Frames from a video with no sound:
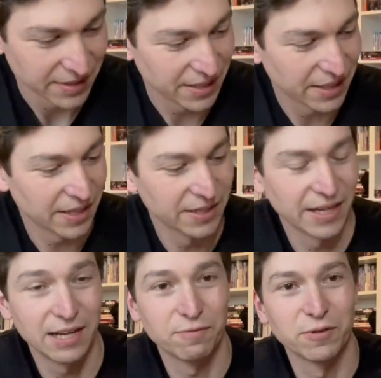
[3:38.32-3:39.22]
Uh, the
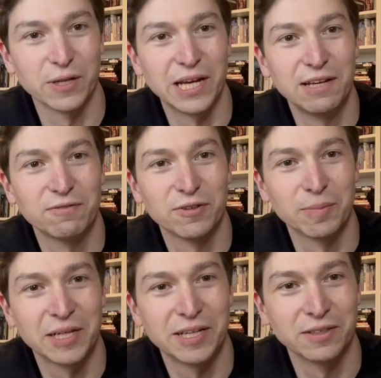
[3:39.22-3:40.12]
Hateful Eight for
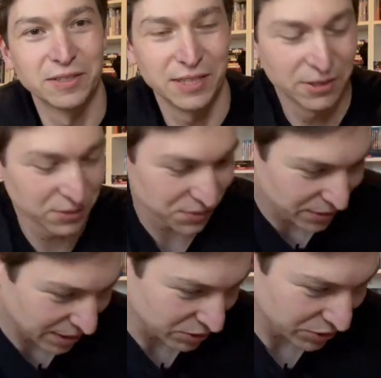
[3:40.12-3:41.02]
my Tarantino
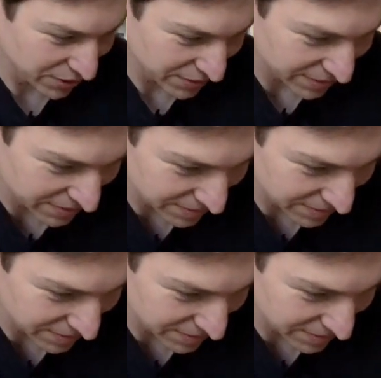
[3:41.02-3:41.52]
collection.